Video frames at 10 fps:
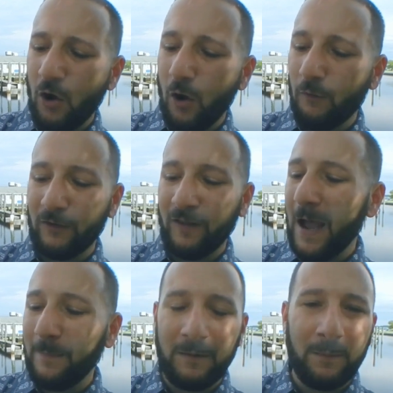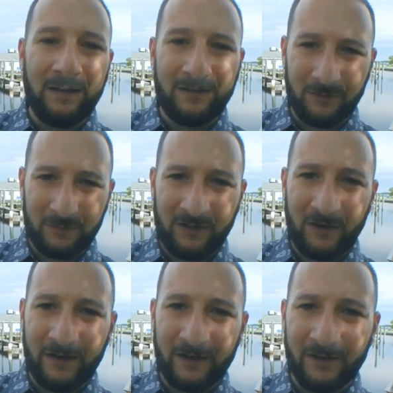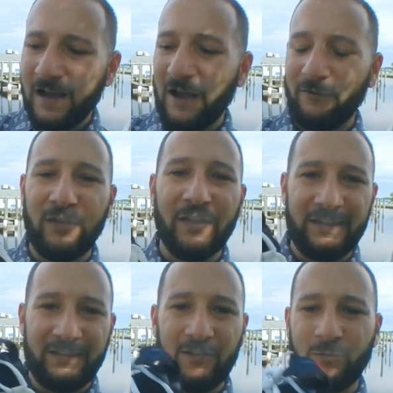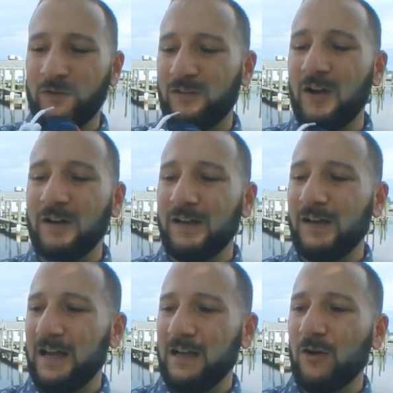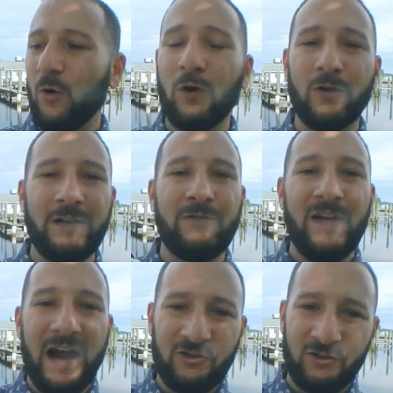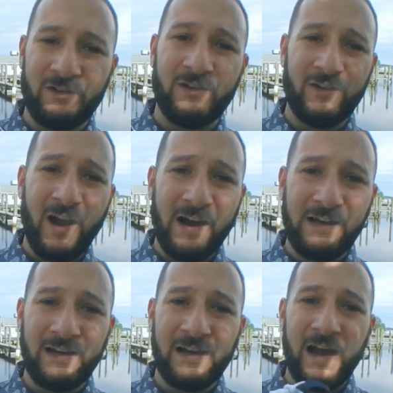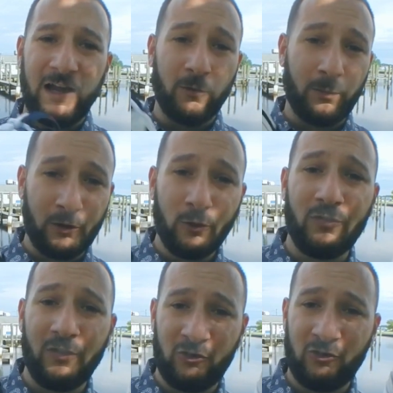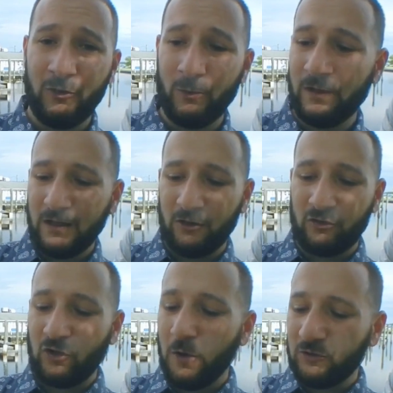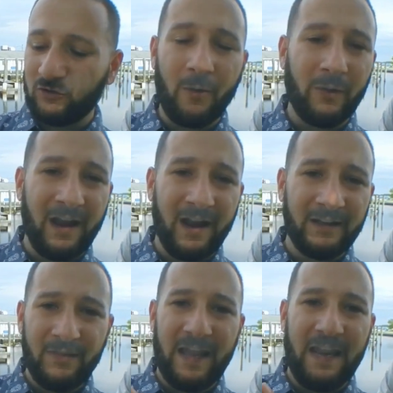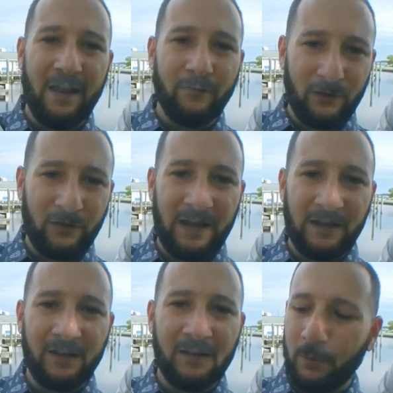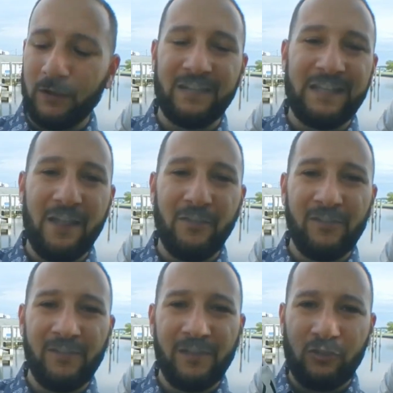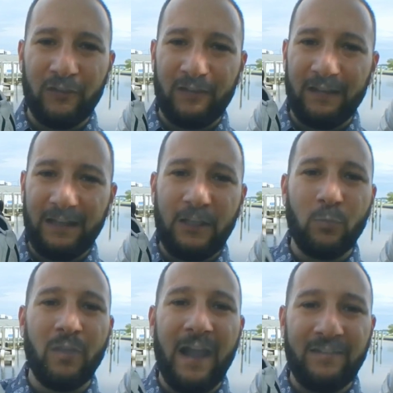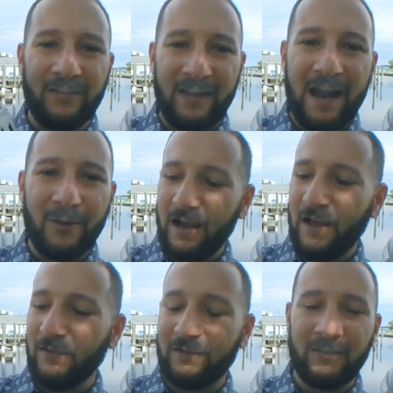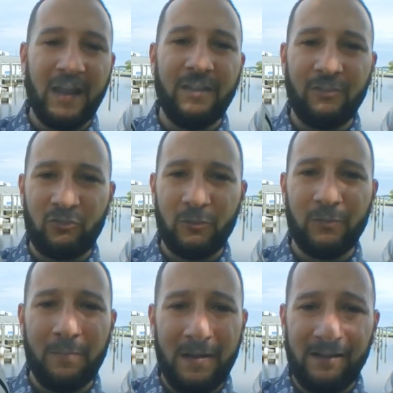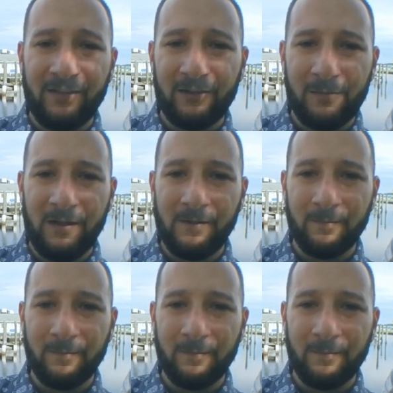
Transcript: overlapping, pieces of material. I feel like this was done in a orderly fashion to design and to produce this shoe. There's so much going on that everything put together just equalizes out, and the design of this shoe is amazing to me.